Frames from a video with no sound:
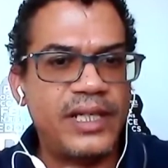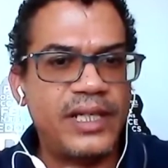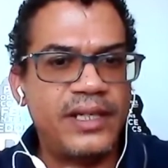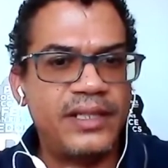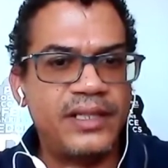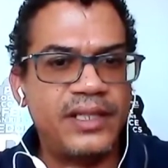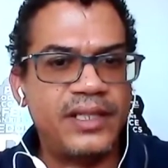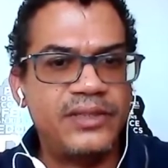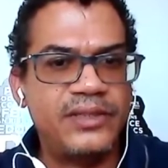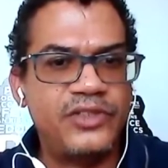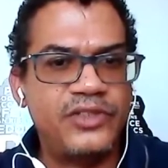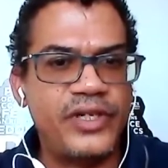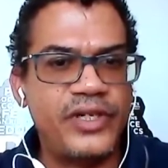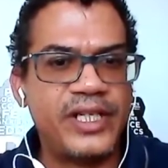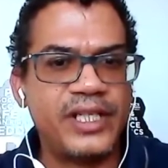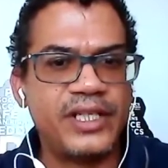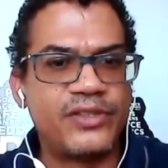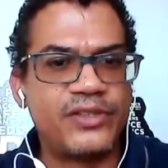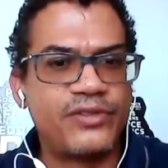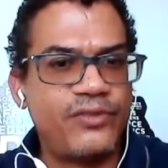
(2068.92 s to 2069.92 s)
and
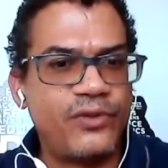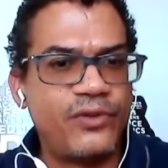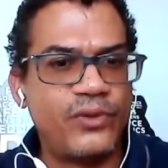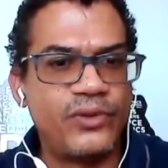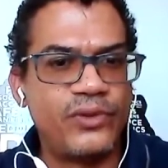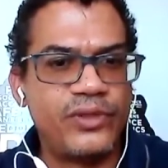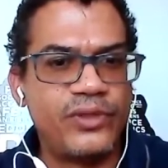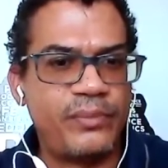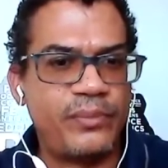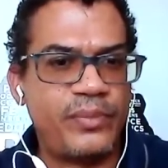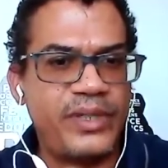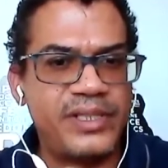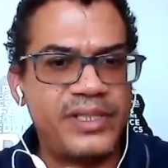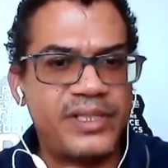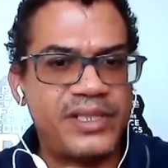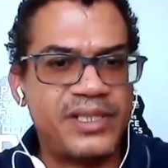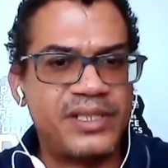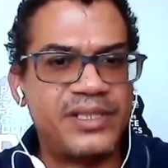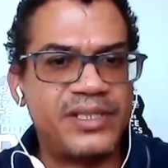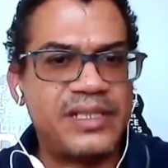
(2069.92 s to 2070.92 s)
drinks for the
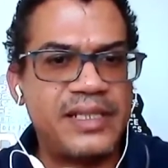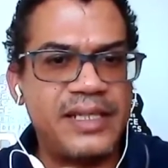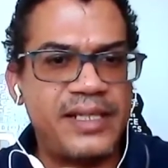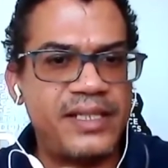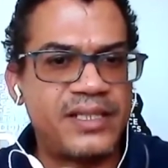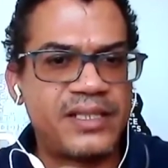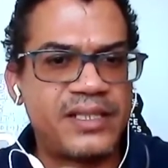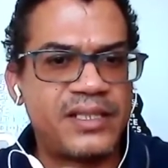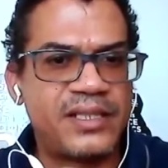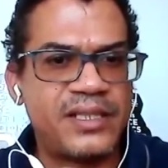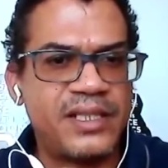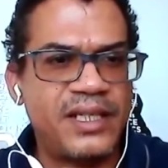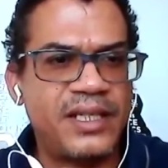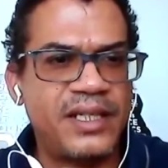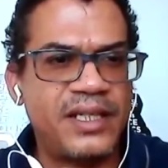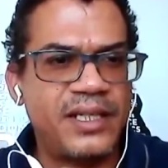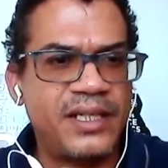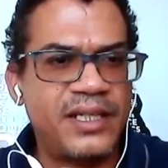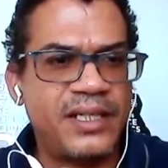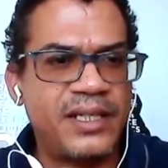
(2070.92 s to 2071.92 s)
president's guests,
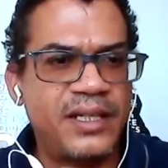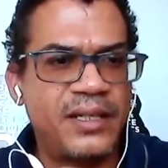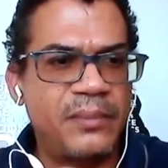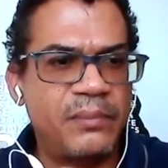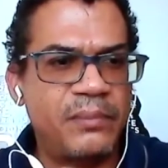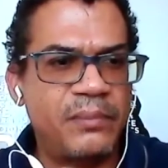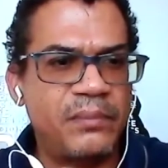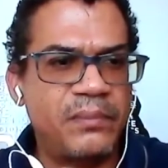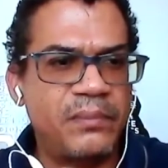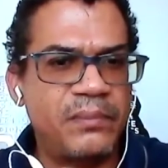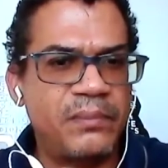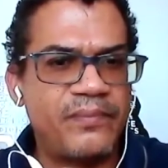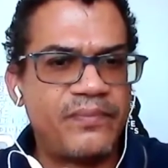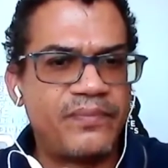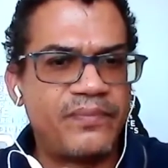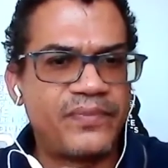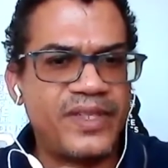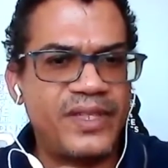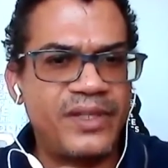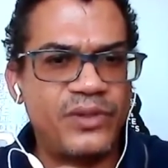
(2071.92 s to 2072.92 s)

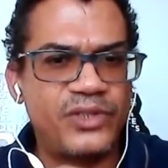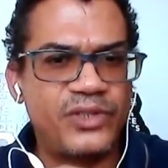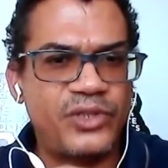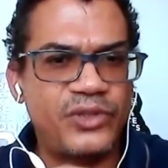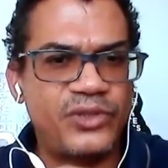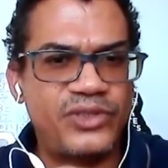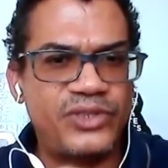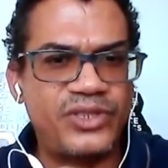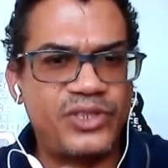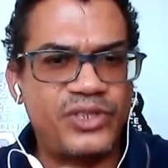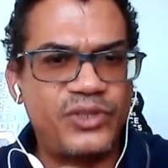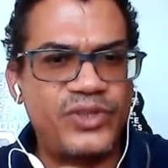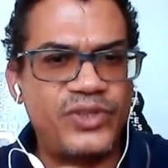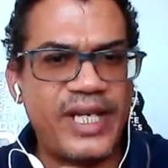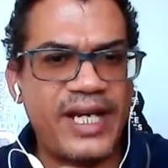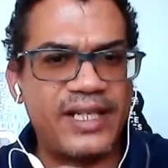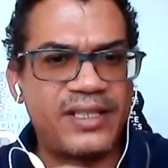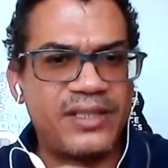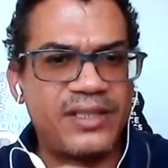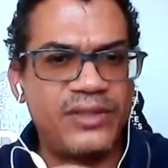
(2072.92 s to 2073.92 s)
should
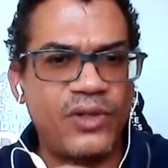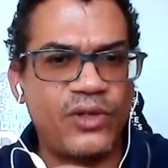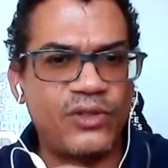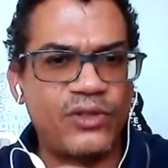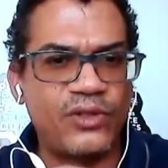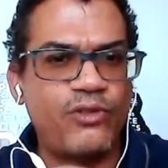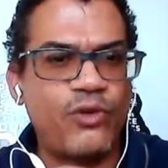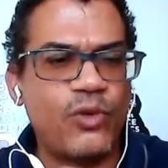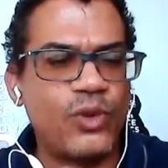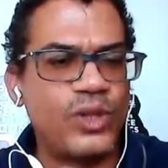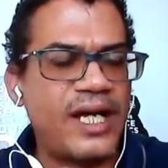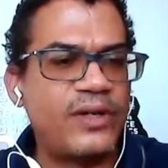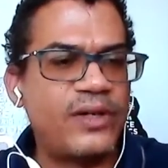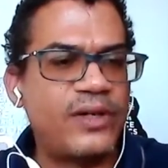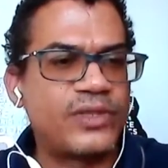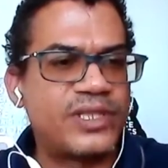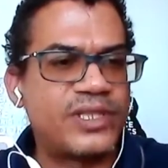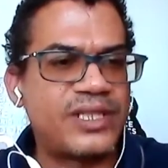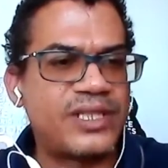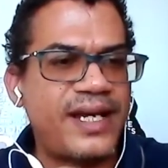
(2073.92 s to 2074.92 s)
that not fall
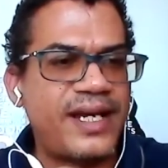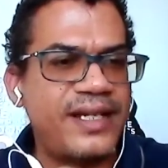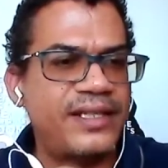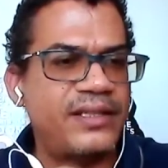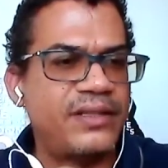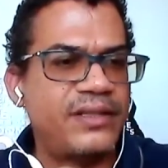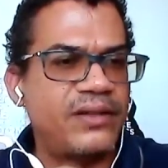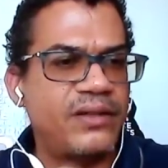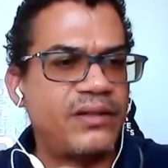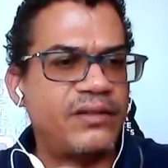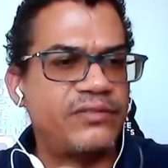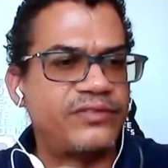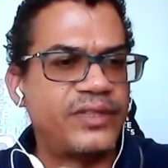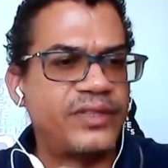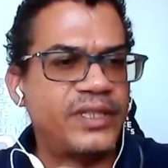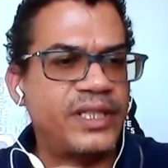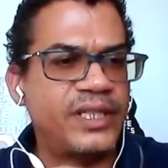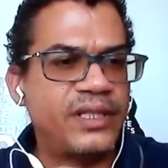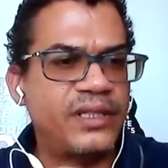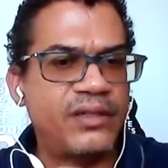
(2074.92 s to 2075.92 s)
outside
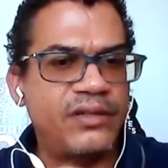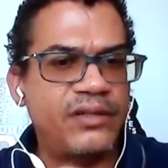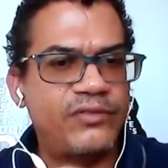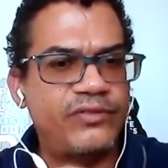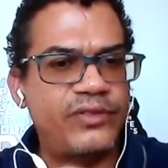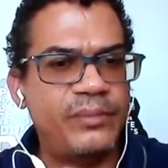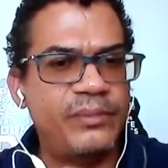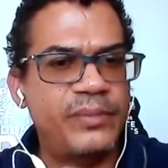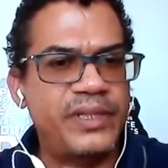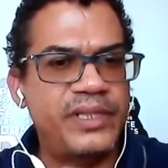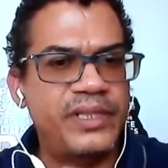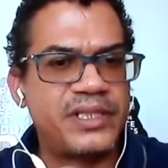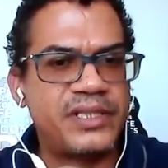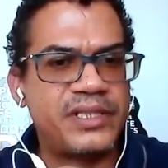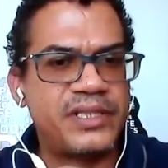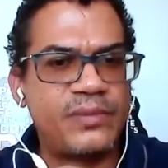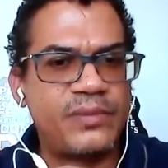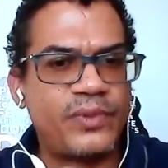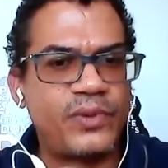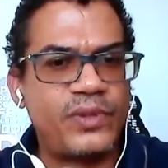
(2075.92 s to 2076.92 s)
of
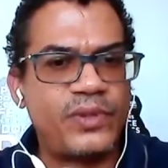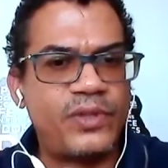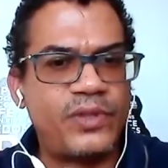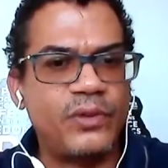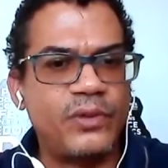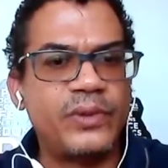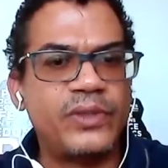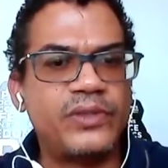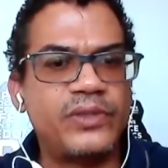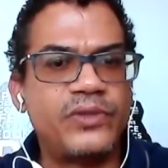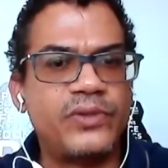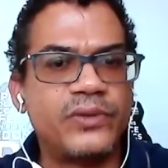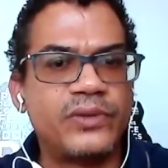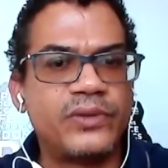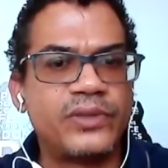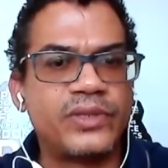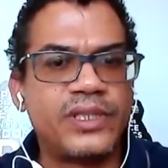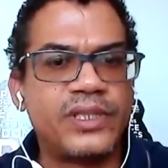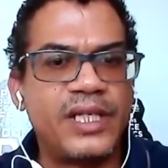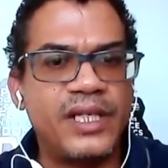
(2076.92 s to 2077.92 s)
emergency procurement
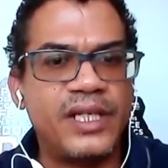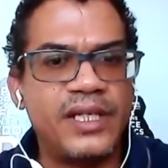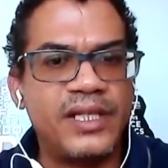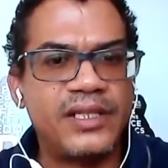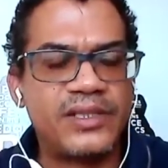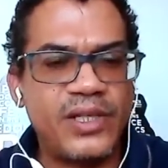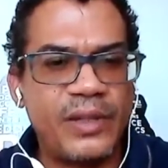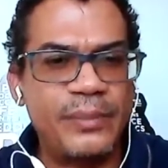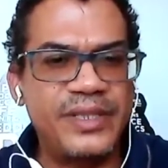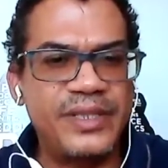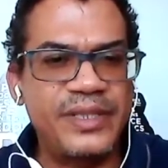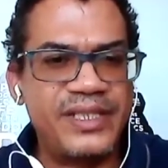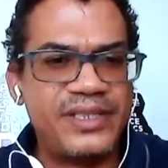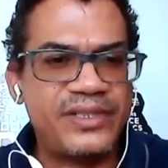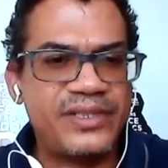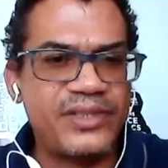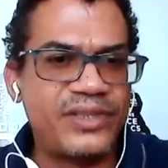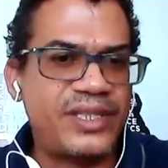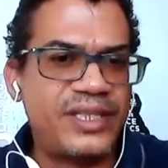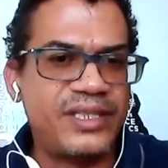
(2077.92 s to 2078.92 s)
rules? So, I mean,
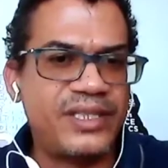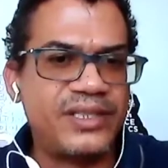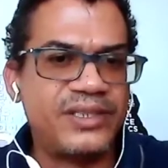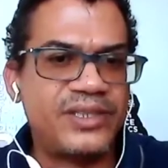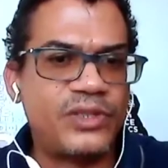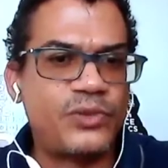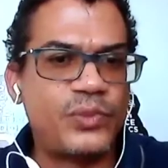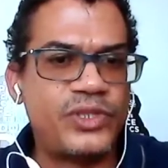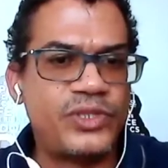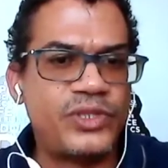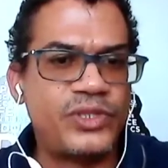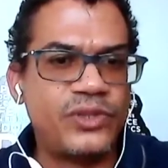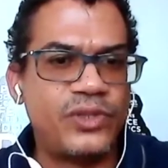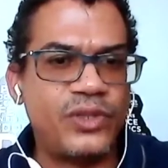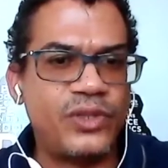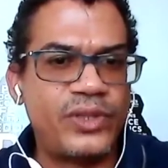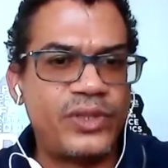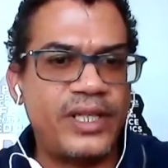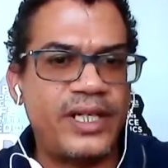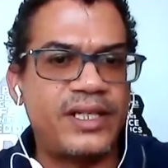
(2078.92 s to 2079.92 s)
these are the things that we should
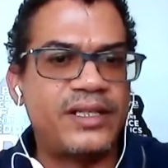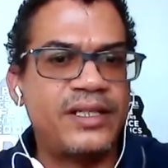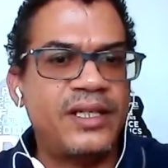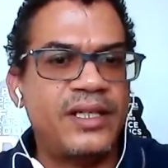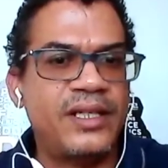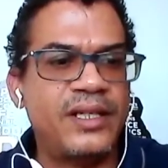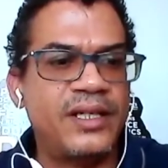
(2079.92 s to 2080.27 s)
look at,